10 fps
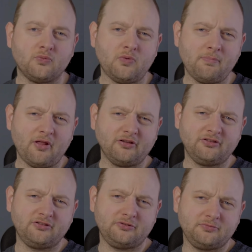
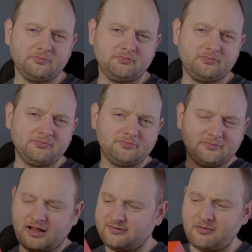OnePlus
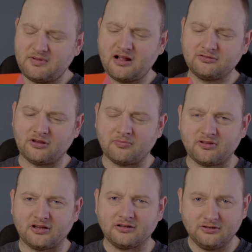has sent me out
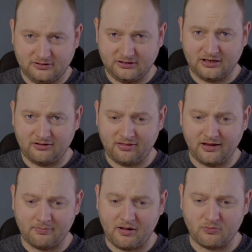something. Can you think
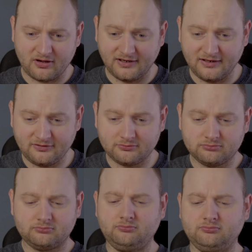about what it is?
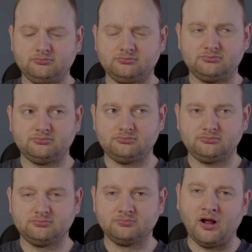
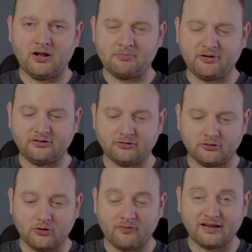Well, I'm pretty sure
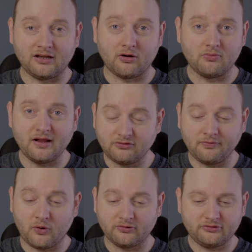you already know. It's of
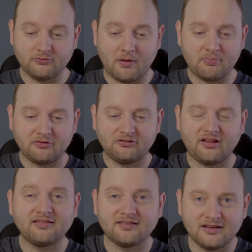course the OnePlus
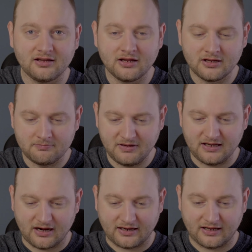10T
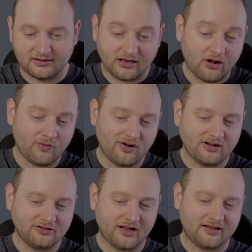Media Kit. Now,
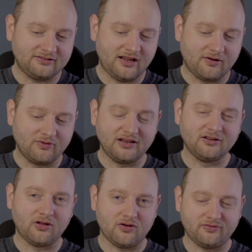actually I really
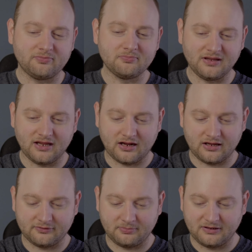love media
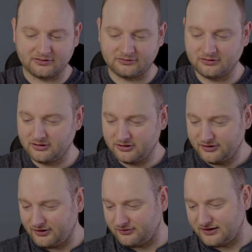kits because,
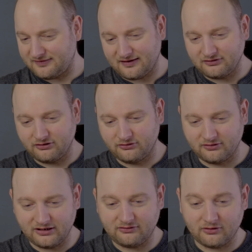you know, the attention to
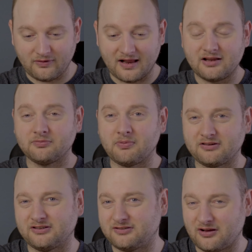detail and this
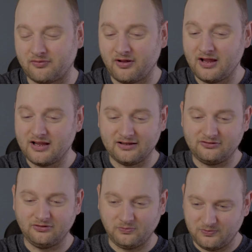box itself is
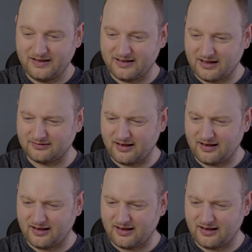just really nice. It